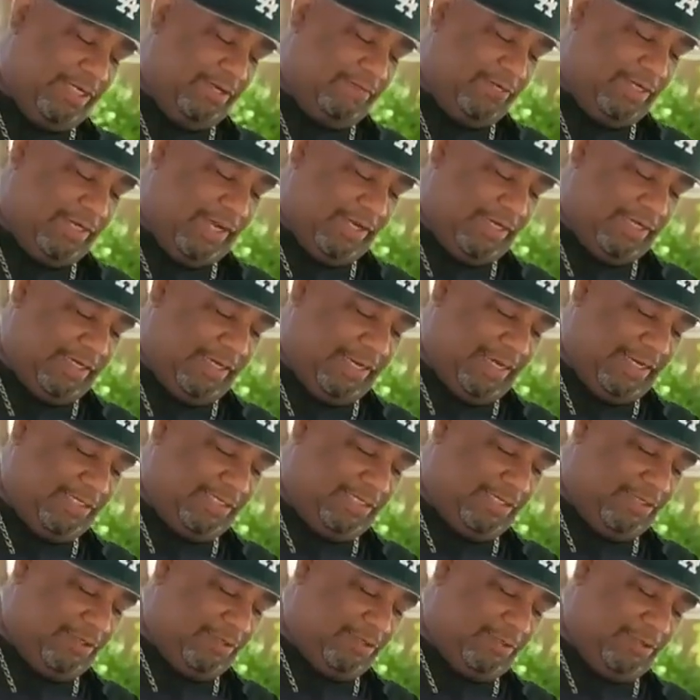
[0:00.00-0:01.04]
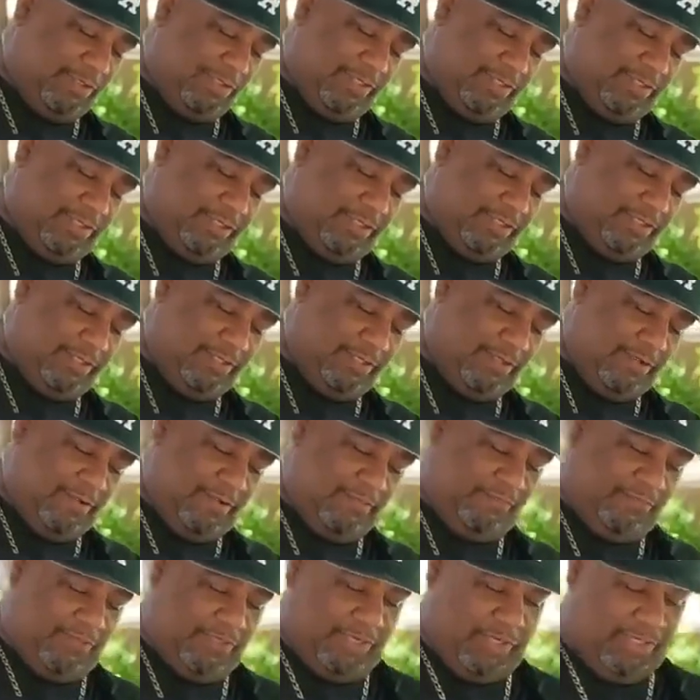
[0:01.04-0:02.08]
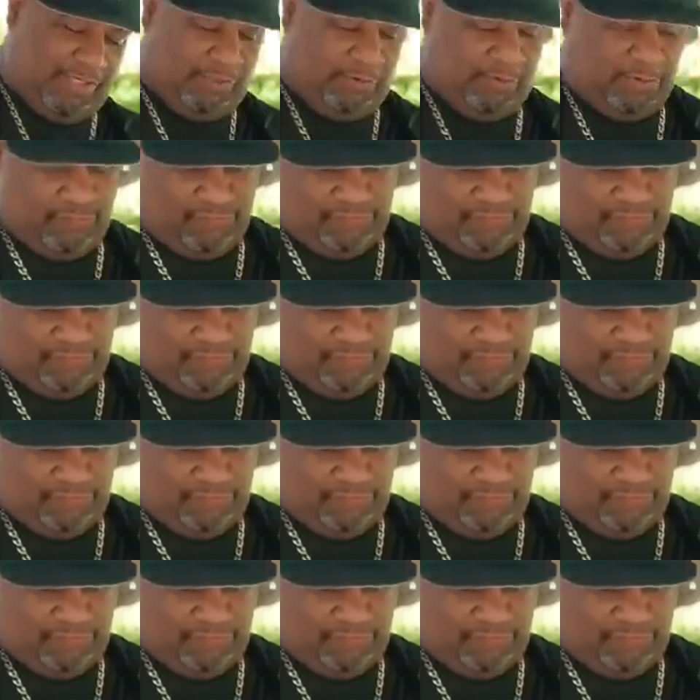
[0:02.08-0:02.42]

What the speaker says: give it a nice little, a little